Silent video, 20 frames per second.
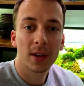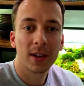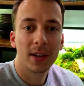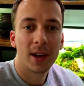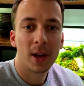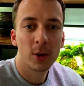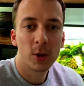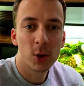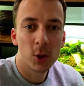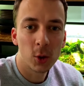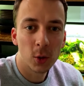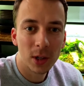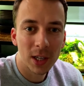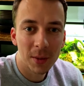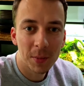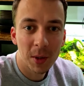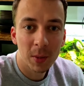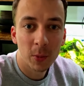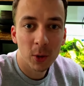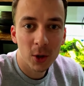I'll just do a little
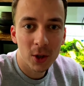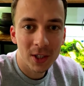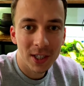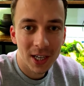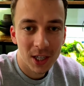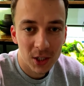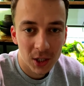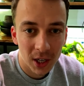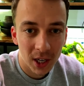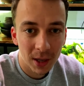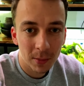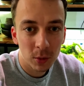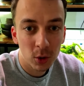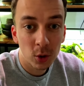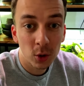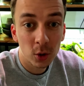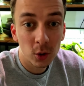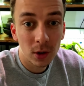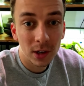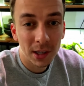bit more testing. I'm
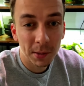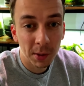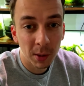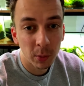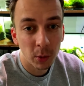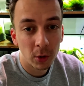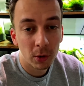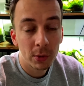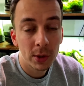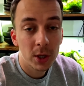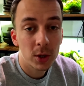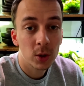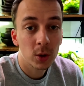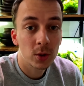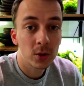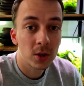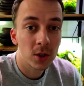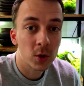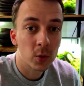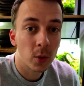going to do a little bit more
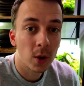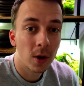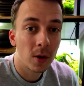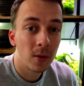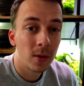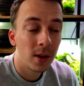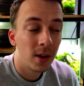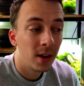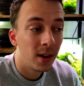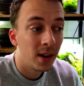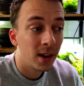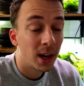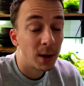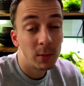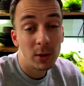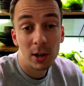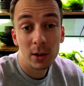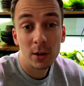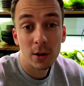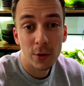research as well. I'm
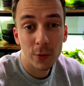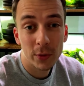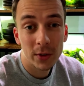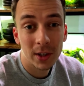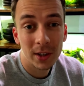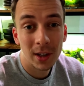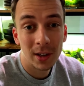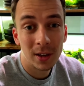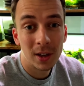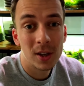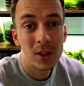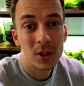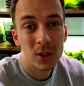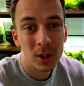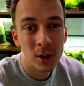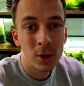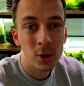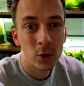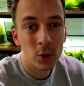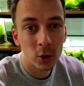really confident that this
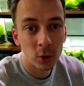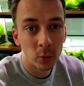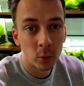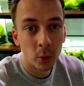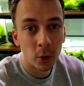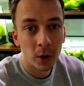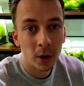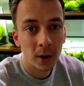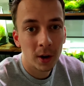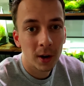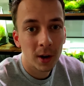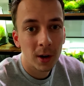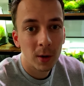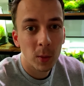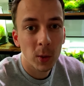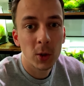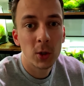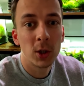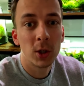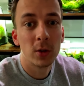should work.
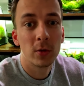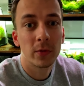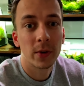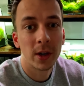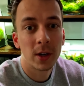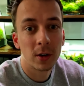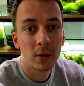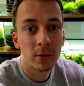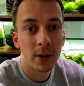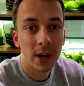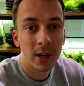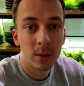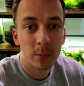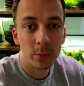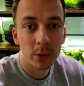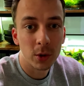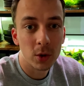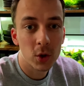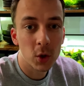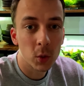We just need to find the right
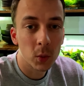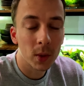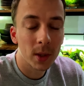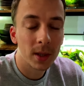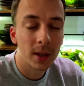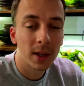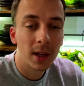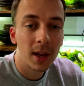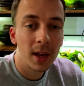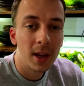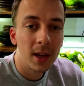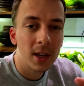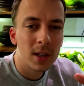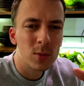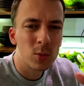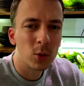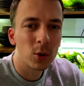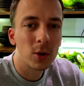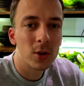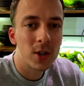approach to it. So
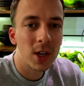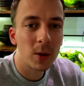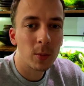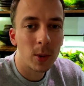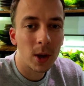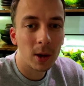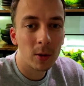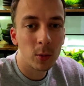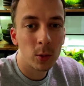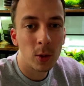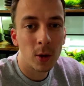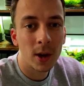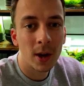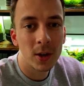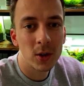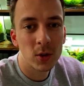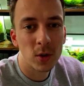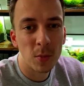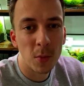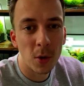I'm going to check back with you
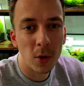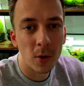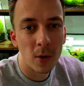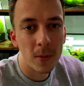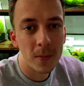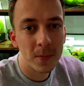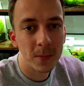guys tomorrow.